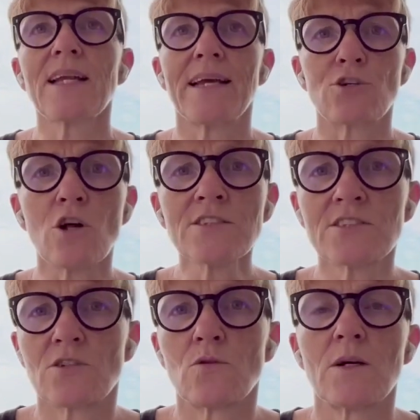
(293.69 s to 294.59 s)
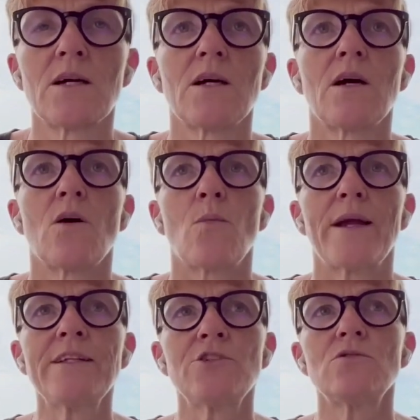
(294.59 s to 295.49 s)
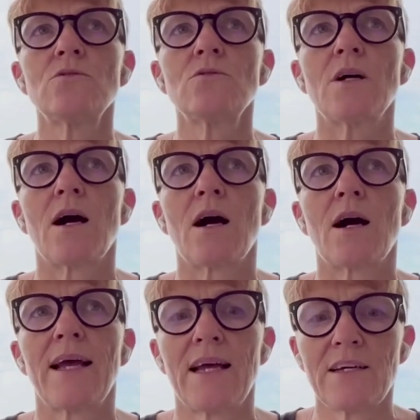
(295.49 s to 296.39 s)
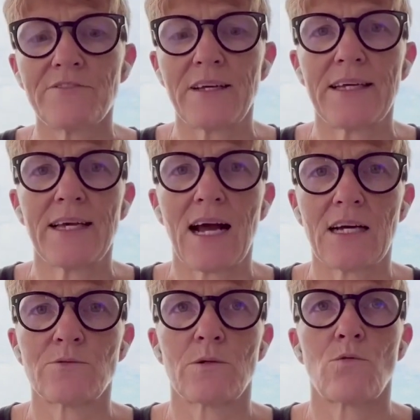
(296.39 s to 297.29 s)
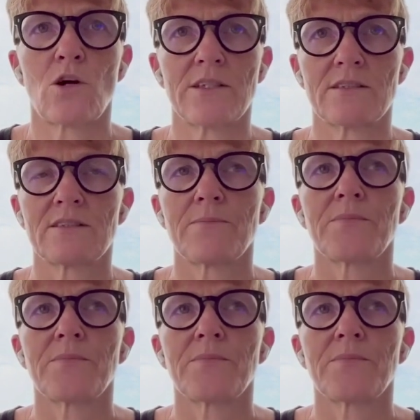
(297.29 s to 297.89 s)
And also, when you have a hardware wallet,